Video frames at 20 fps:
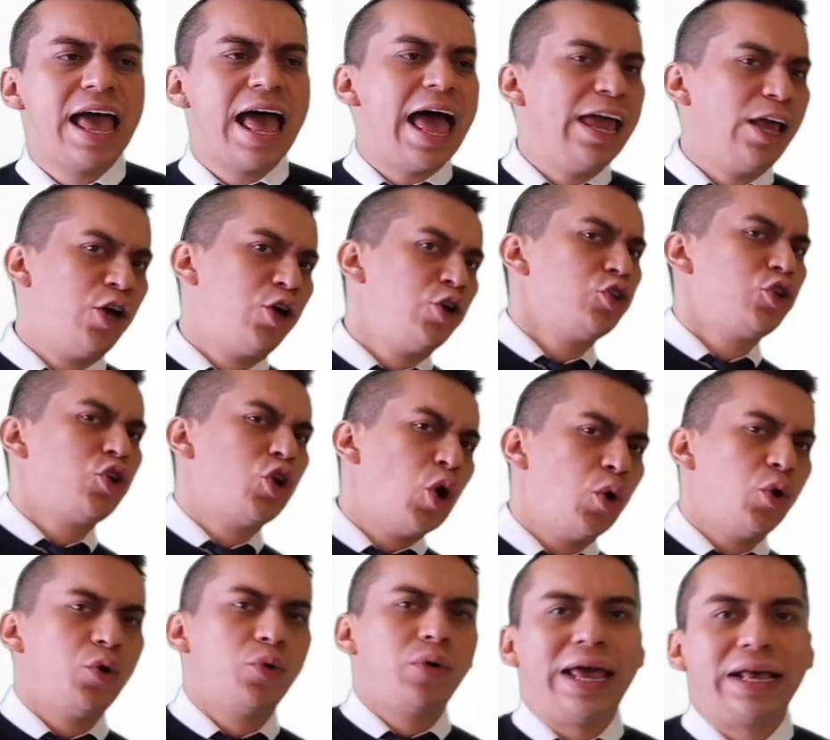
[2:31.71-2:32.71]
I could
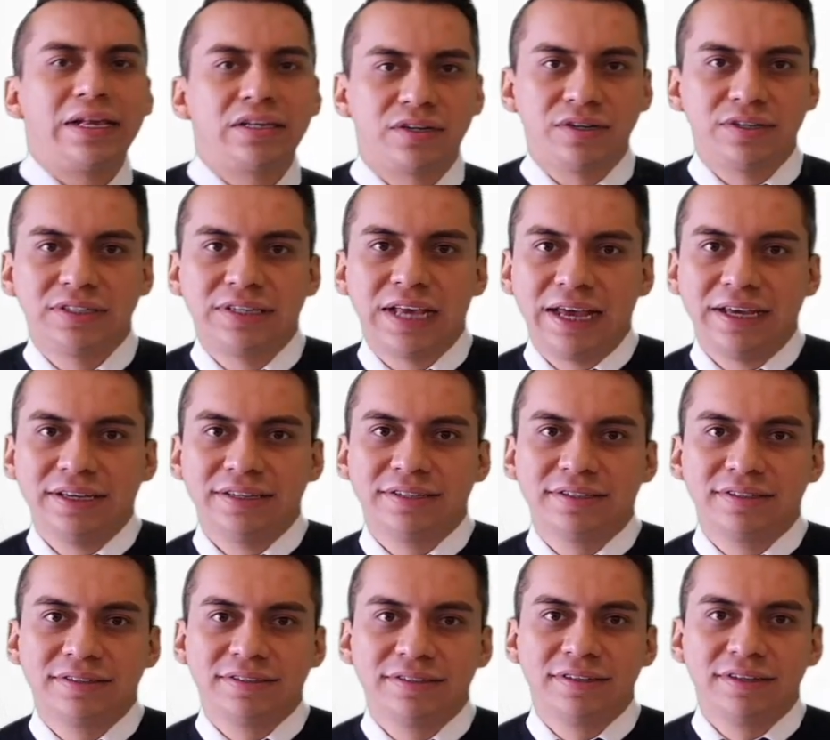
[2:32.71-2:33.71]
go to
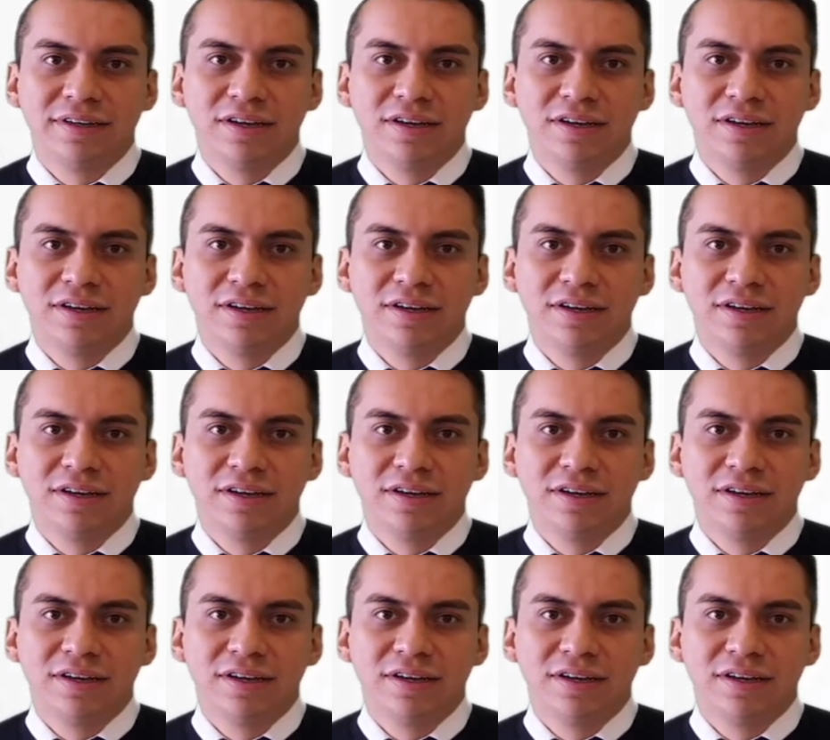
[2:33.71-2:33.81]
exercise.